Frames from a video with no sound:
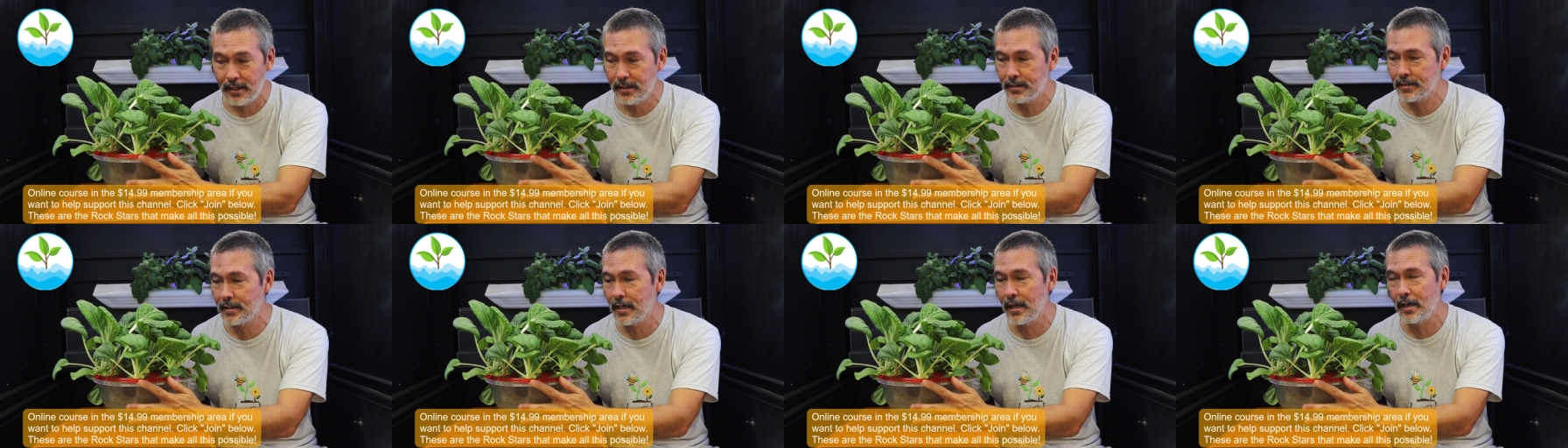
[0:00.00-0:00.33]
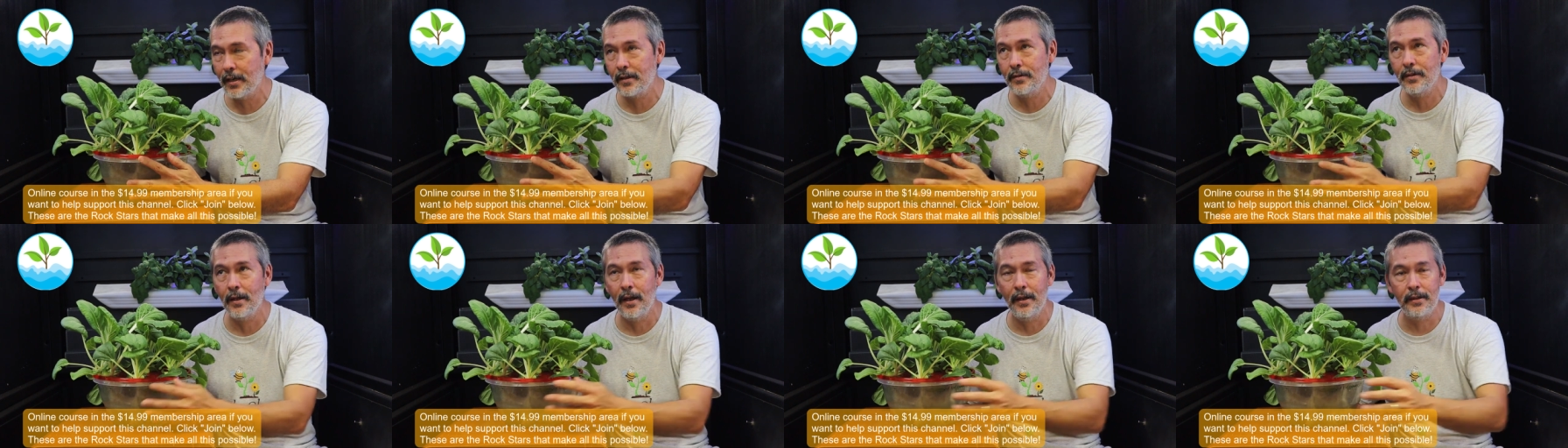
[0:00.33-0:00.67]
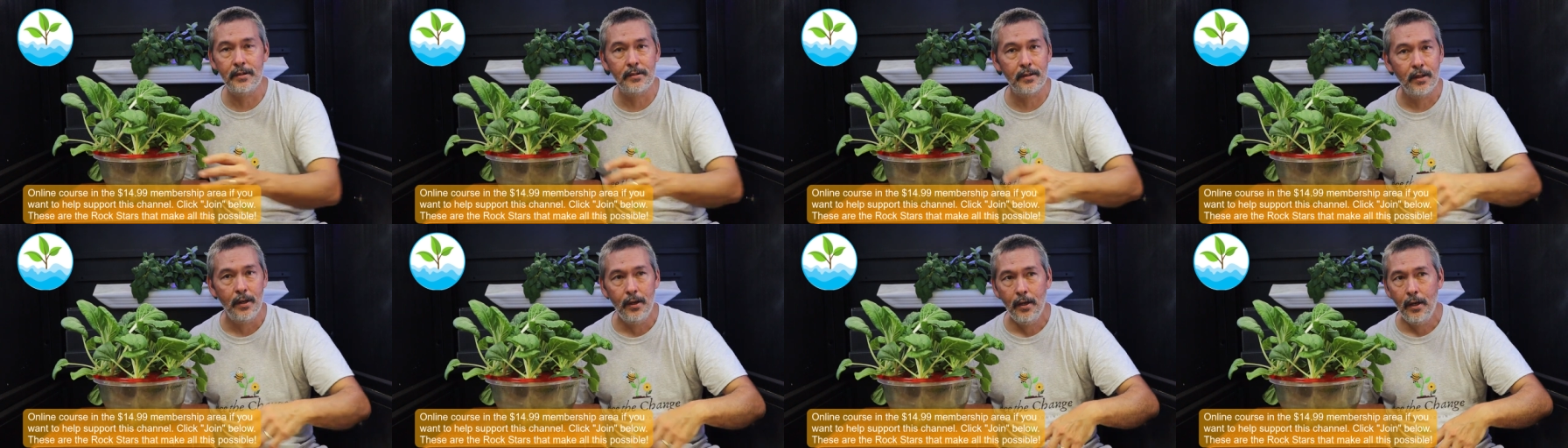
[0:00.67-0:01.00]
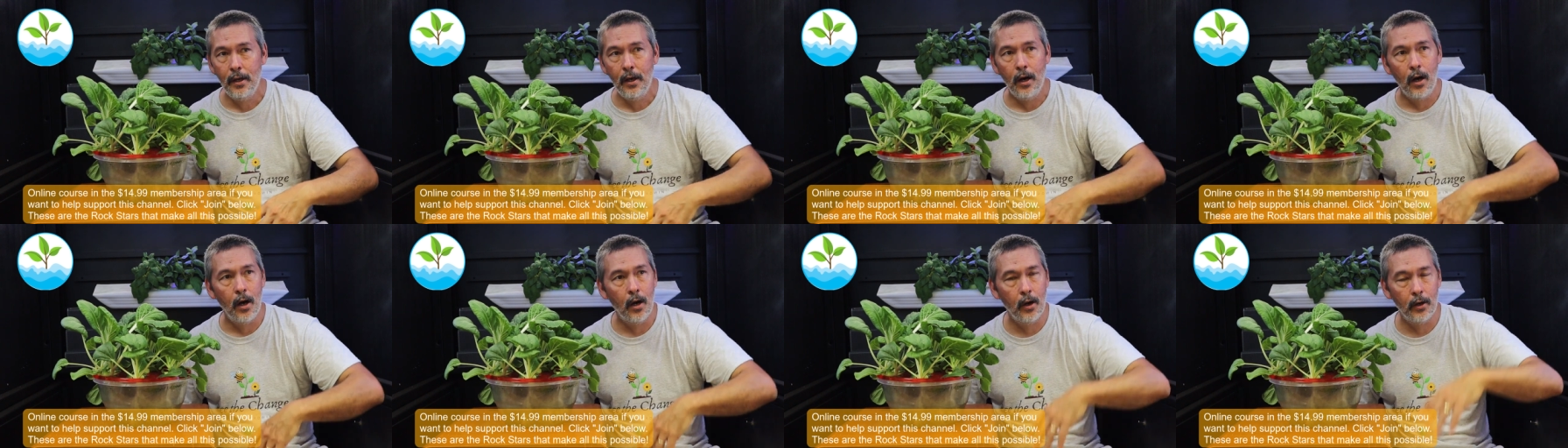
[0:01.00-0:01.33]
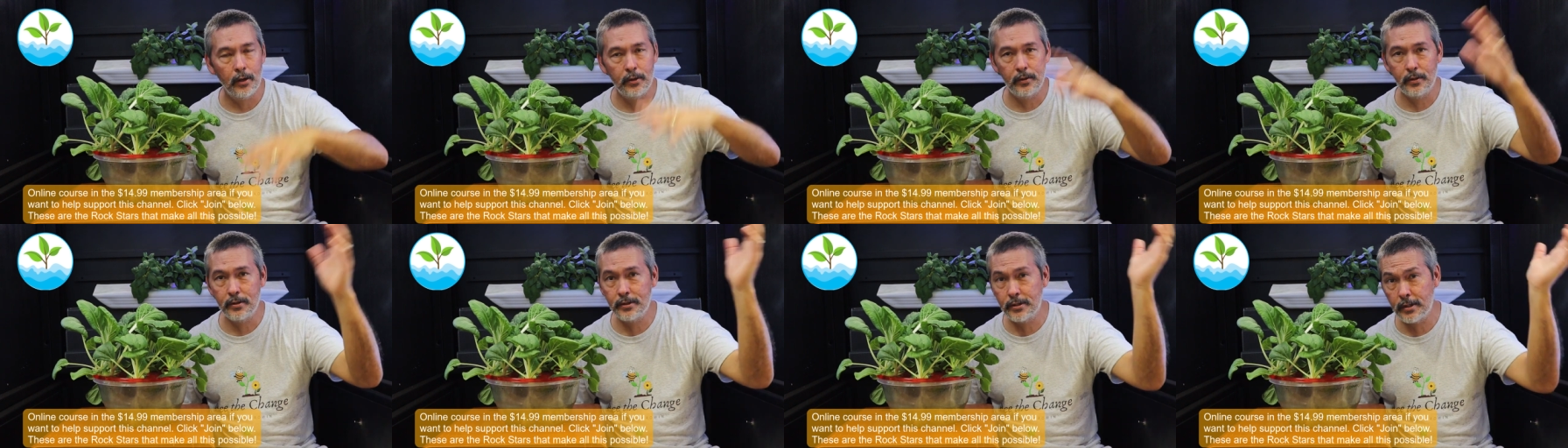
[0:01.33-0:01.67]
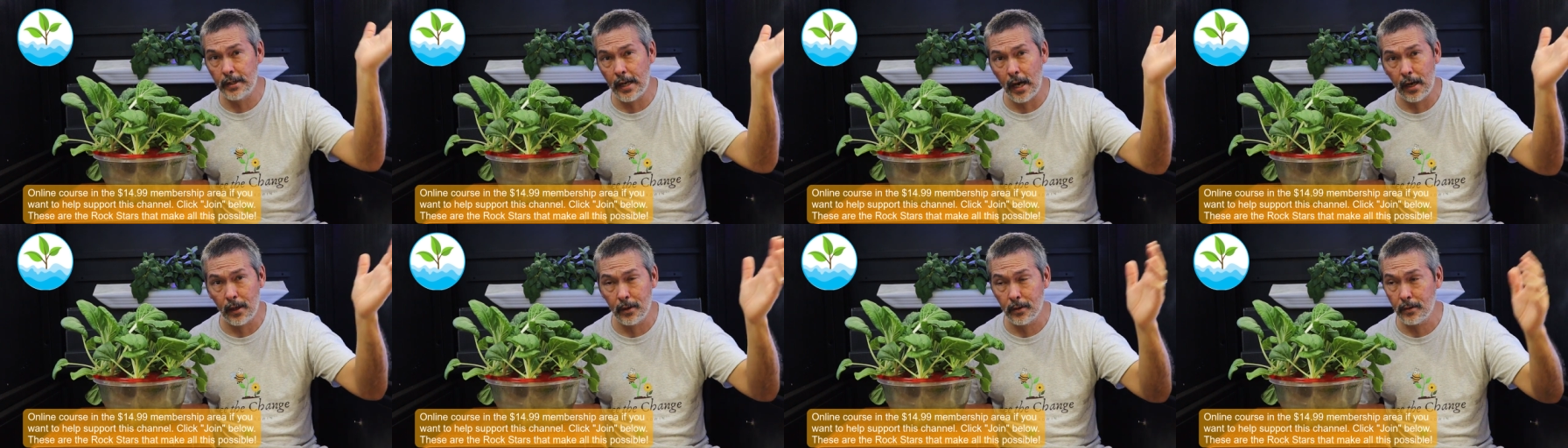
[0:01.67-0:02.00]
It's not like hundreds
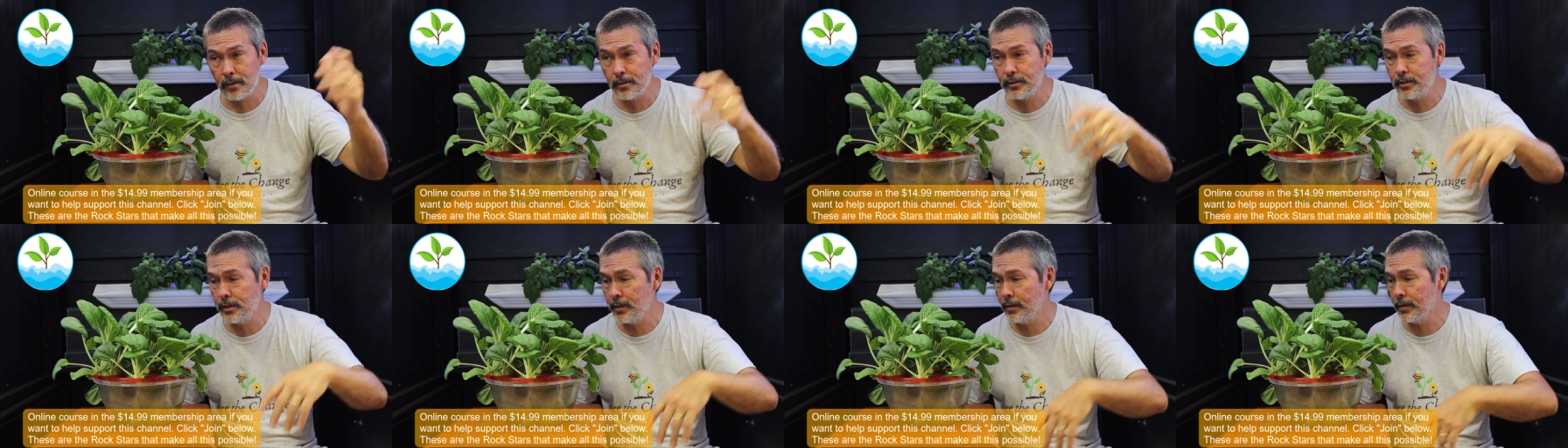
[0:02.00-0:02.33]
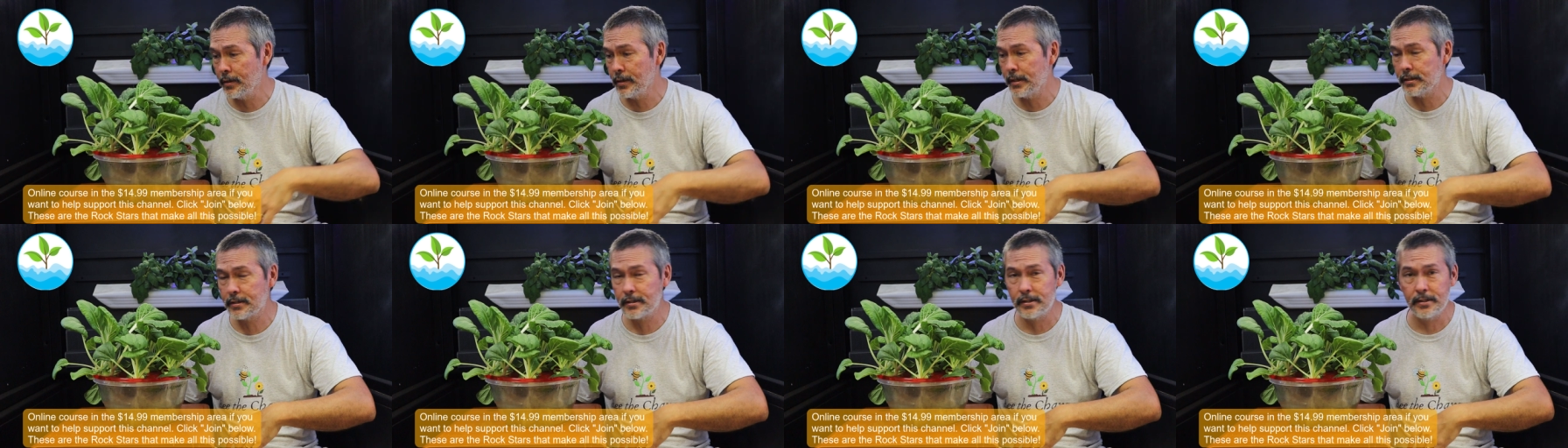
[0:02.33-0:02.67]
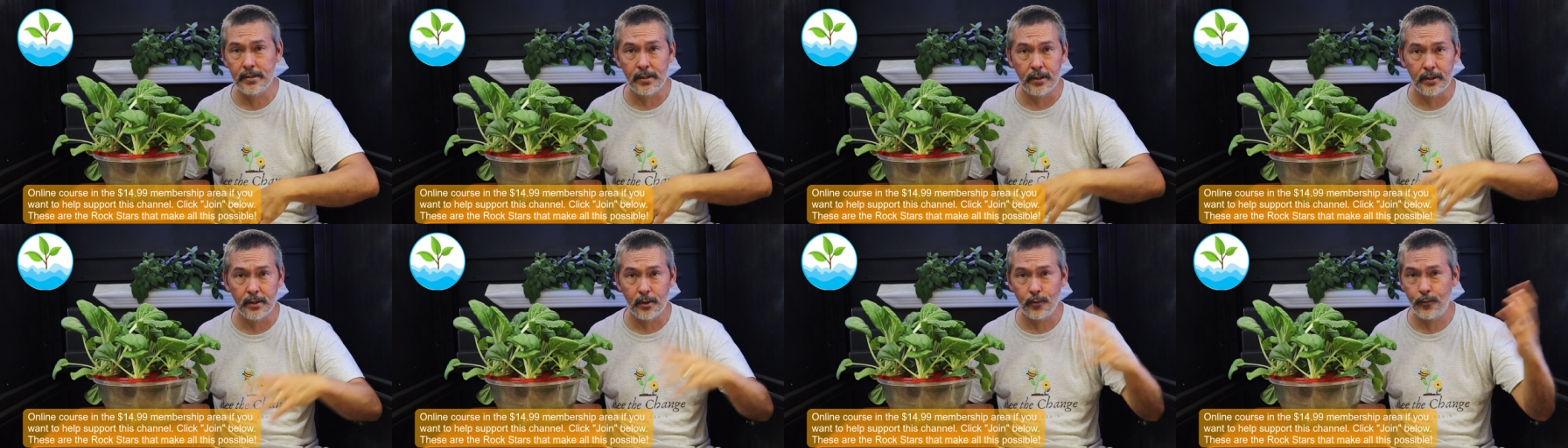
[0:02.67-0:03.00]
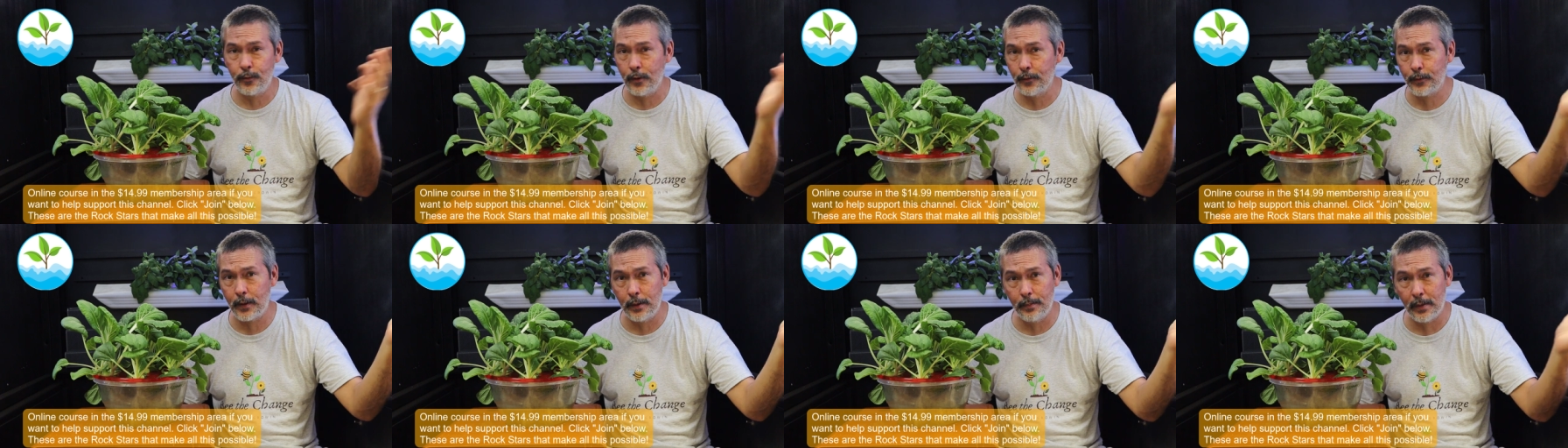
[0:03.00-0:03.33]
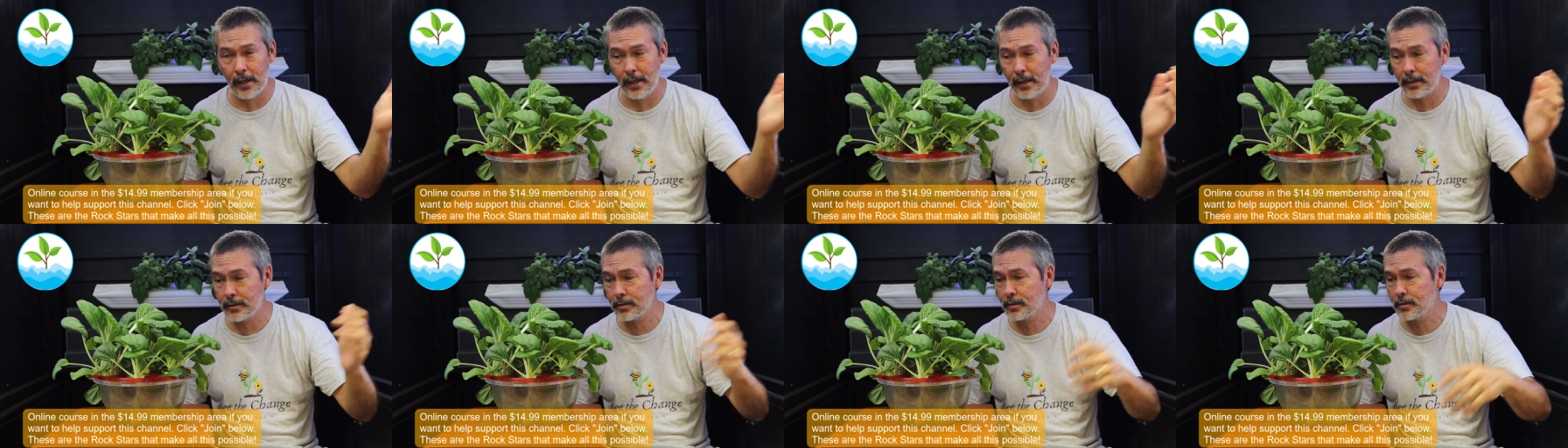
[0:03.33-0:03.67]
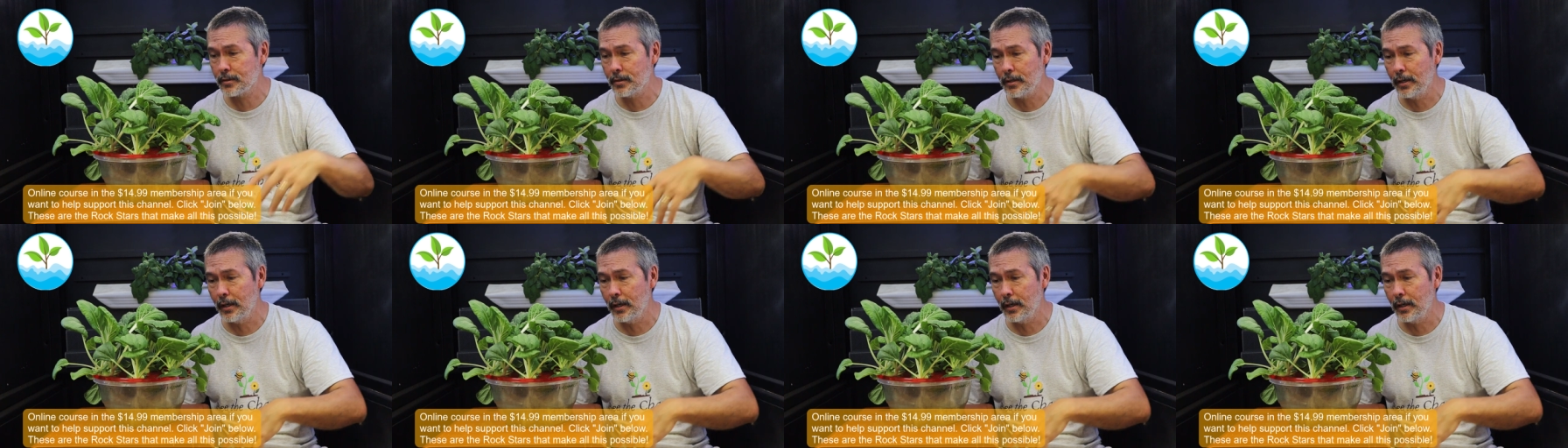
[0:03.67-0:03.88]
of dollars. You know, this is under 50 bucks.